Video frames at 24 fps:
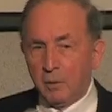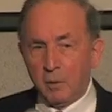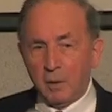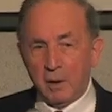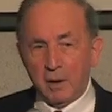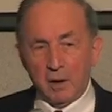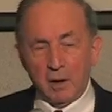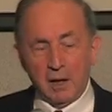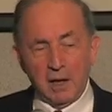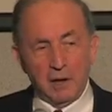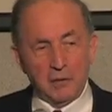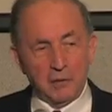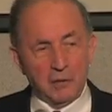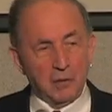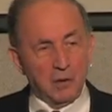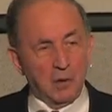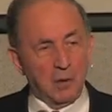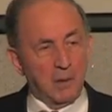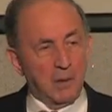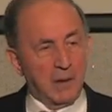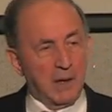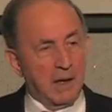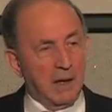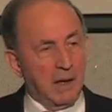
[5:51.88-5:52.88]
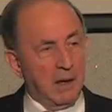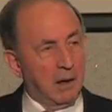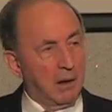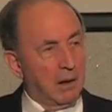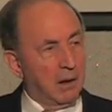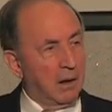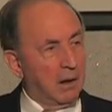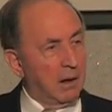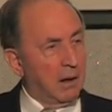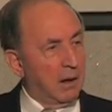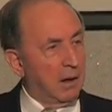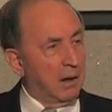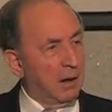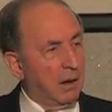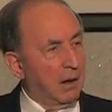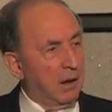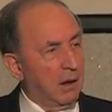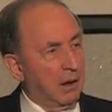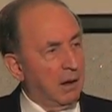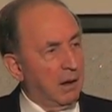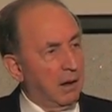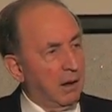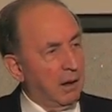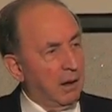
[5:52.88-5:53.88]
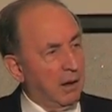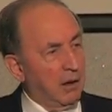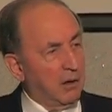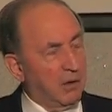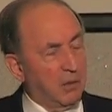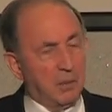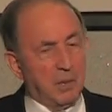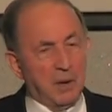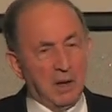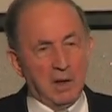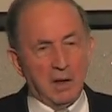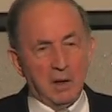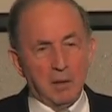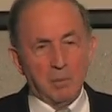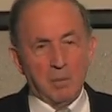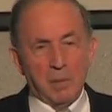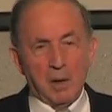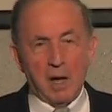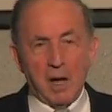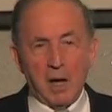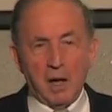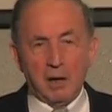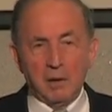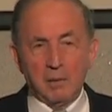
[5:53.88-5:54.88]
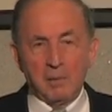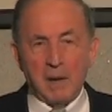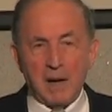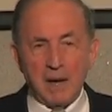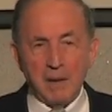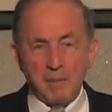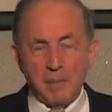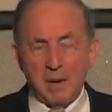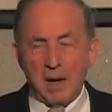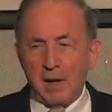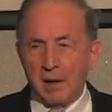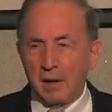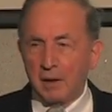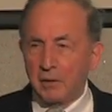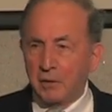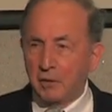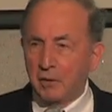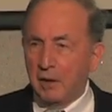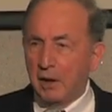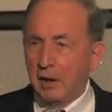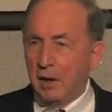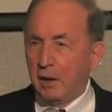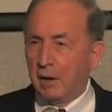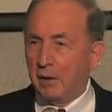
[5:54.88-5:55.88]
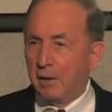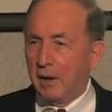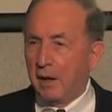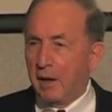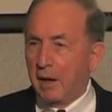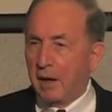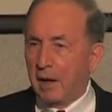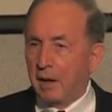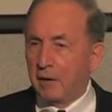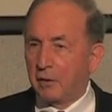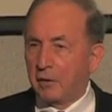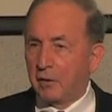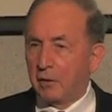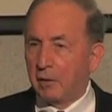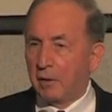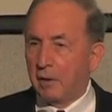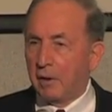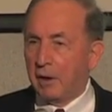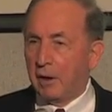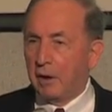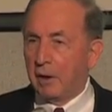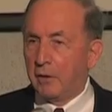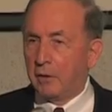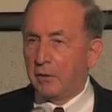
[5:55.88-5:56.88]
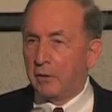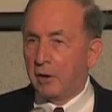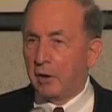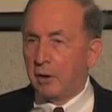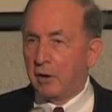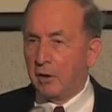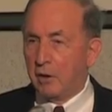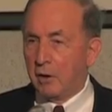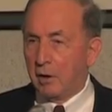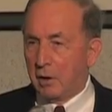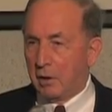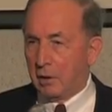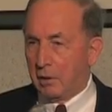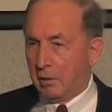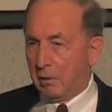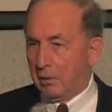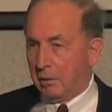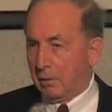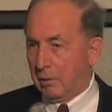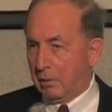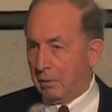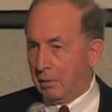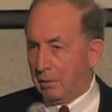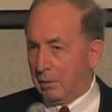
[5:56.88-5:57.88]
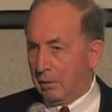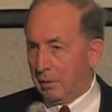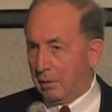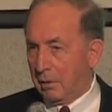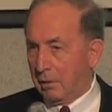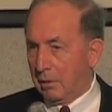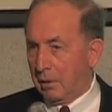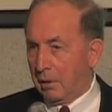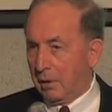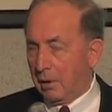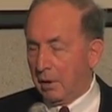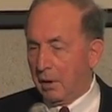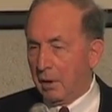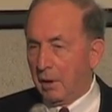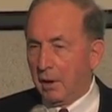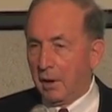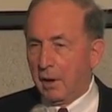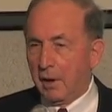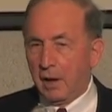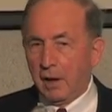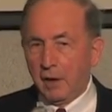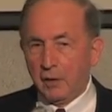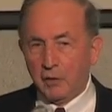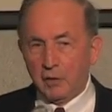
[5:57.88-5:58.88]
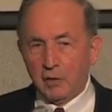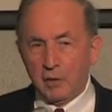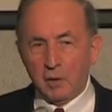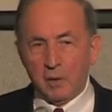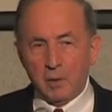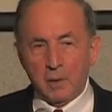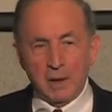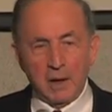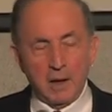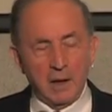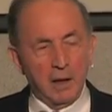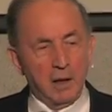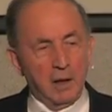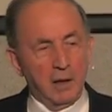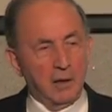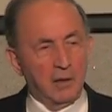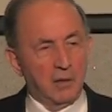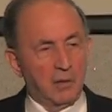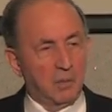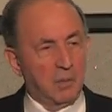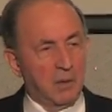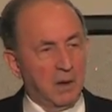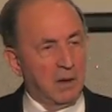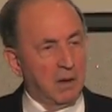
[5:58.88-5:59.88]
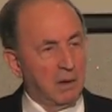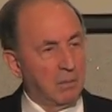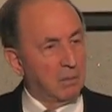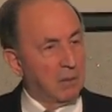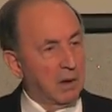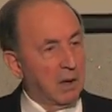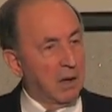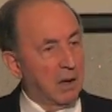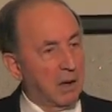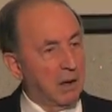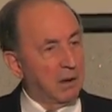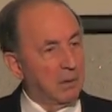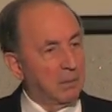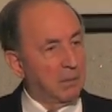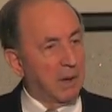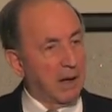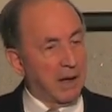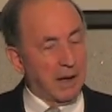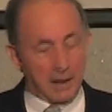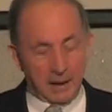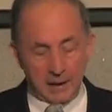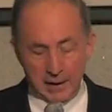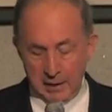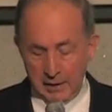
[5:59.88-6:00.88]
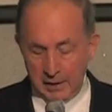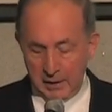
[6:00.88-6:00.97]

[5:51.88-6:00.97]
whether SOA is being blocked by policy, the answer is no. SOA is being blocked by